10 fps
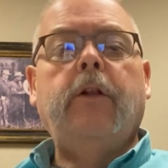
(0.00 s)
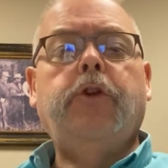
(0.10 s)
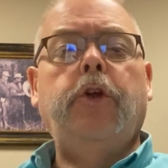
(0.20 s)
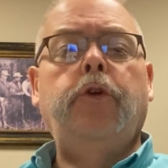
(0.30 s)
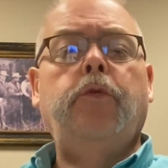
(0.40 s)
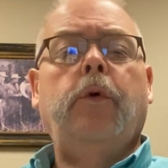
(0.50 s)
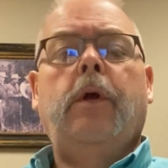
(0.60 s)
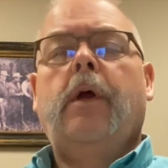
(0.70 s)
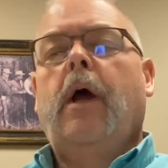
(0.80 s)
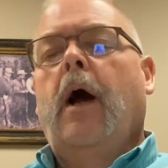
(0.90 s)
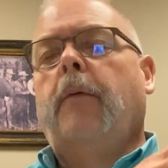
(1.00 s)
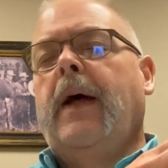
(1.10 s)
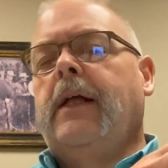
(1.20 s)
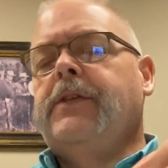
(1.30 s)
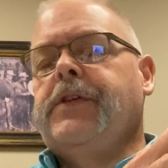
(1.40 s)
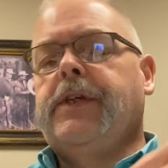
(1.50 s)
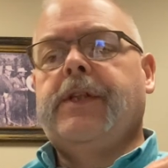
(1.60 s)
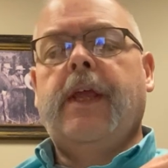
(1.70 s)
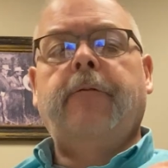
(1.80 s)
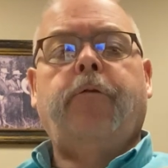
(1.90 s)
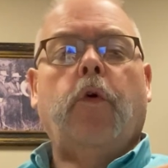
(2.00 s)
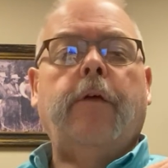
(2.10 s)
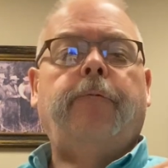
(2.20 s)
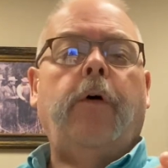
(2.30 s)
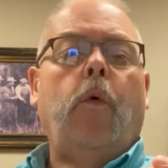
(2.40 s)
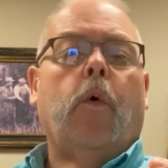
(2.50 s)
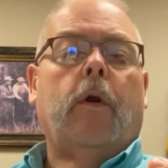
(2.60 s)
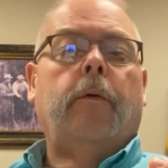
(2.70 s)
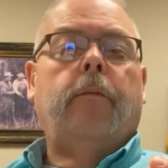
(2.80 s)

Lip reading: to about 1644.